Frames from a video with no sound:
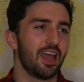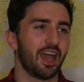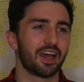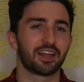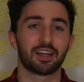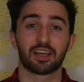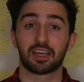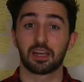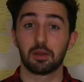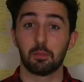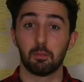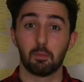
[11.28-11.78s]
and
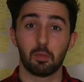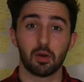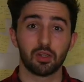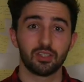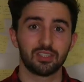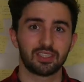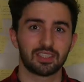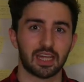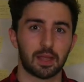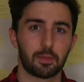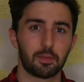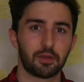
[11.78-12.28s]
like in a
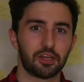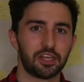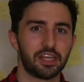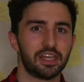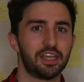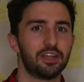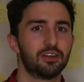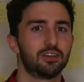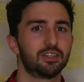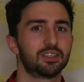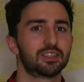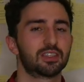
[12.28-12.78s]
month's time, in a
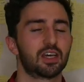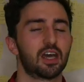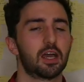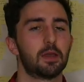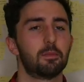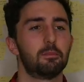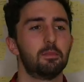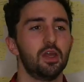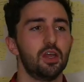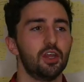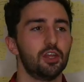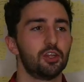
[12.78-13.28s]
year's
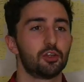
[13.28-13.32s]
time,